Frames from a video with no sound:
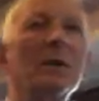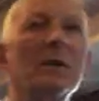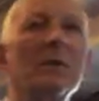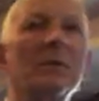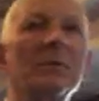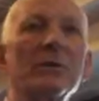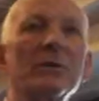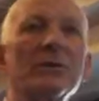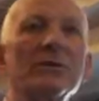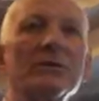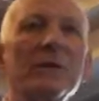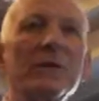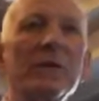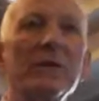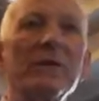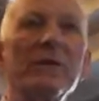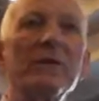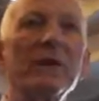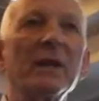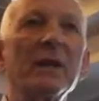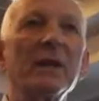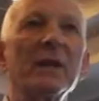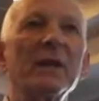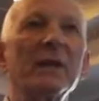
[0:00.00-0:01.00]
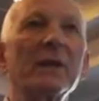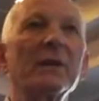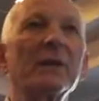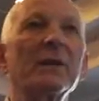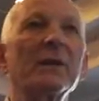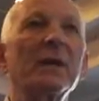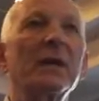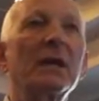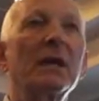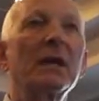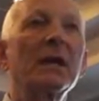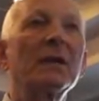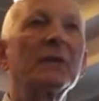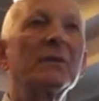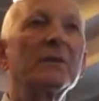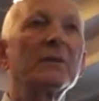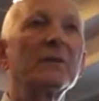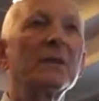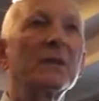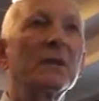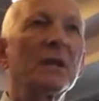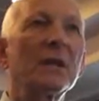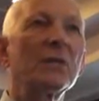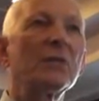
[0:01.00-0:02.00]
of receiving the
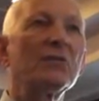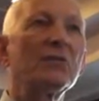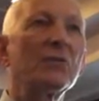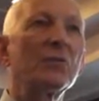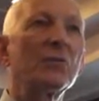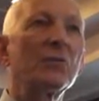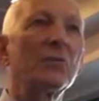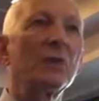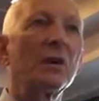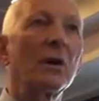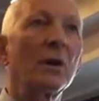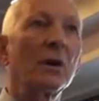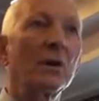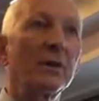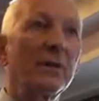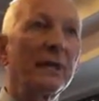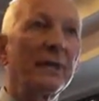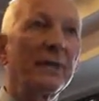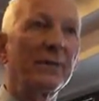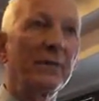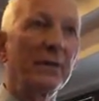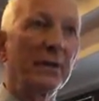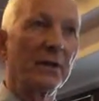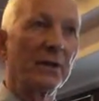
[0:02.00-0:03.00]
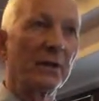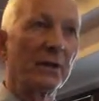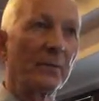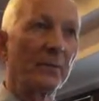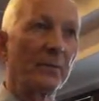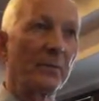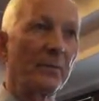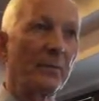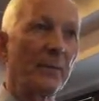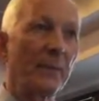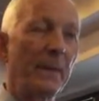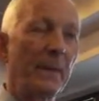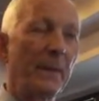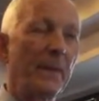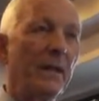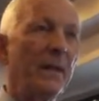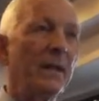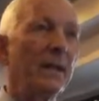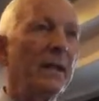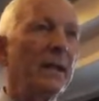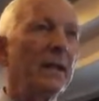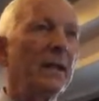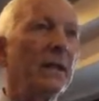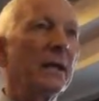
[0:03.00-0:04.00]
gift that you are leaving them.
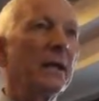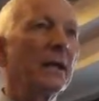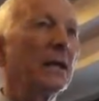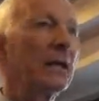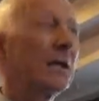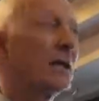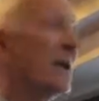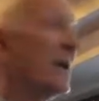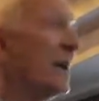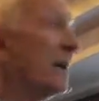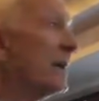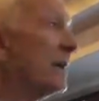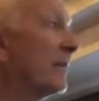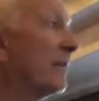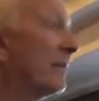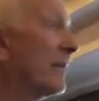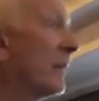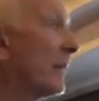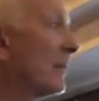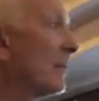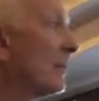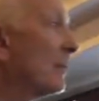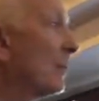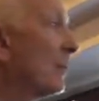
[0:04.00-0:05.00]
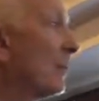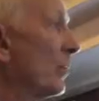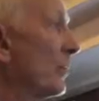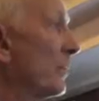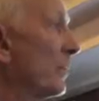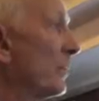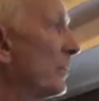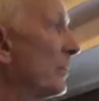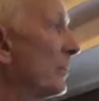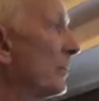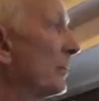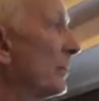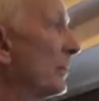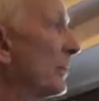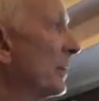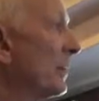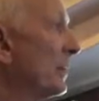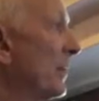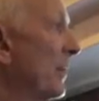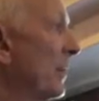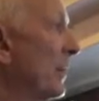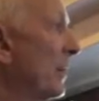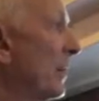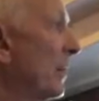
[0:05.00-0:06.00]
And in that event, we can
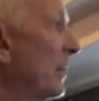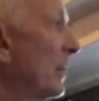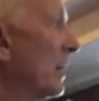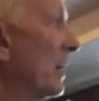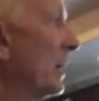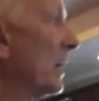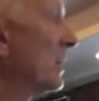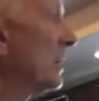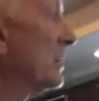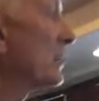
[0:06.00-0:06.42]
prepare a